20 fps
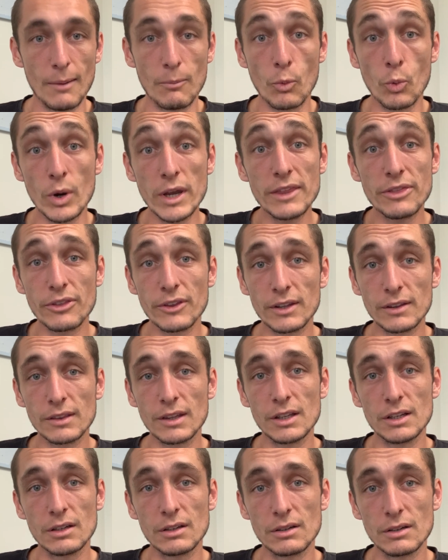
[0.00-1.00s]
We think
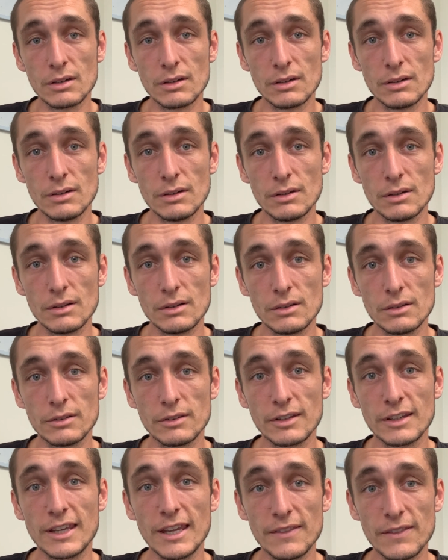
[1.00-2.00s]
that
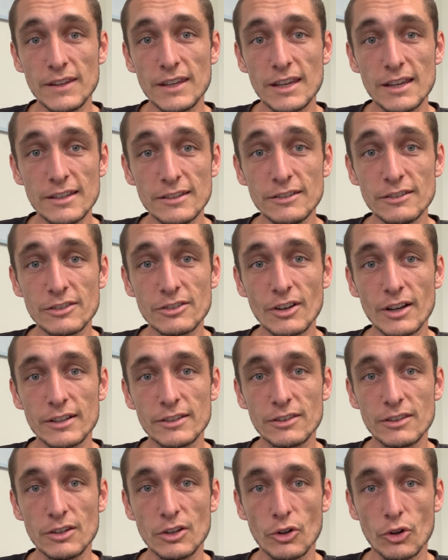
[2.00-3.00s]
to get the insights
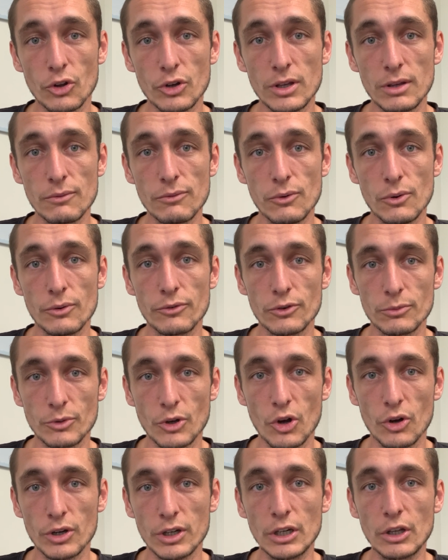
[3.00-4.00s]
that you're looking for from
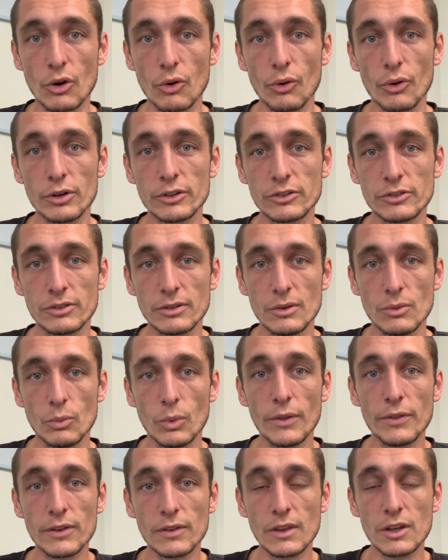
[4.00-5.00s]
Gong and Chorus,
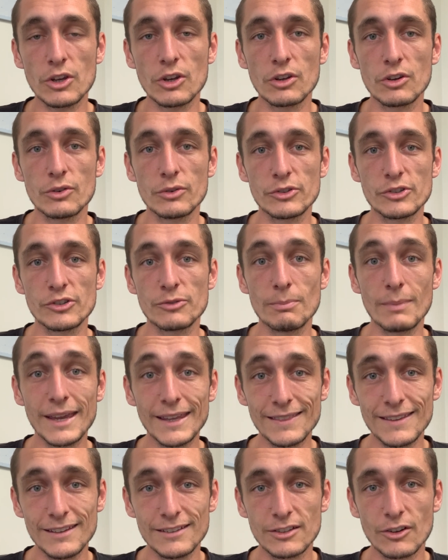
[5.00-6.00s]
one thing that you can do is just make
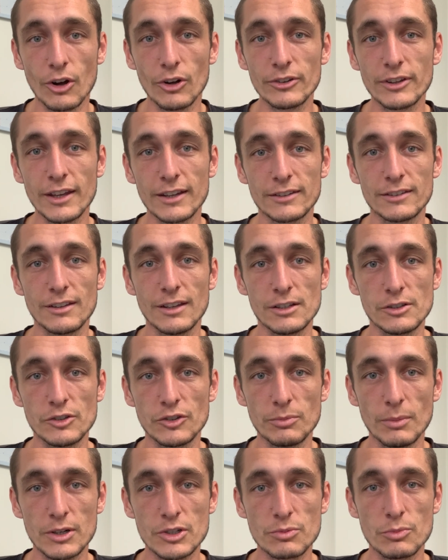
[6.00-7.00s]
these contact
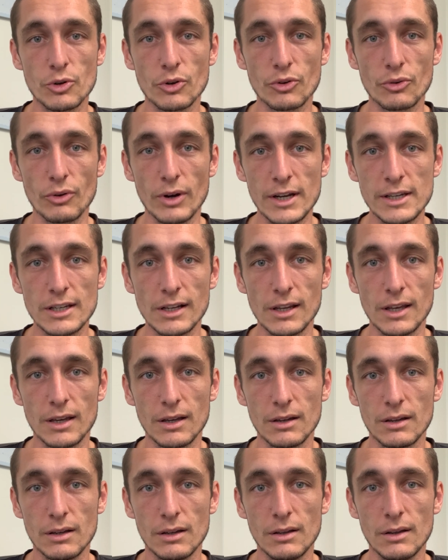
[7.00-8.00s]
stages much more granular,
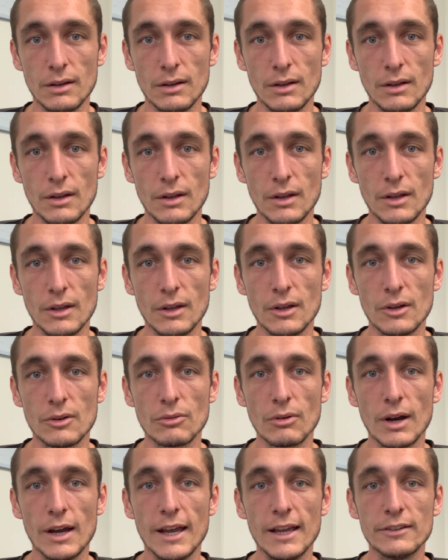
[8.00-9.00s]
right?